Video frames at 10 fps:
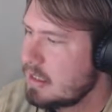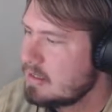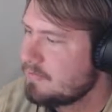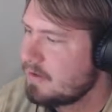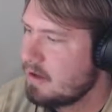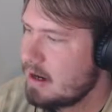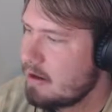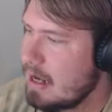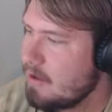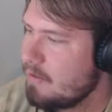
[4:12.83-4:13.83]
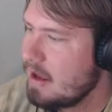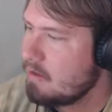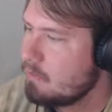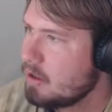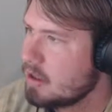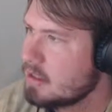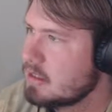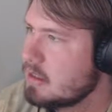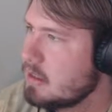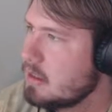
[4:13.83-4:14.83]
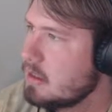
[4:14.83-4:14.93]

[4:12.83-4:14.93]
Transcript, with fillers: Let's figure out how that works.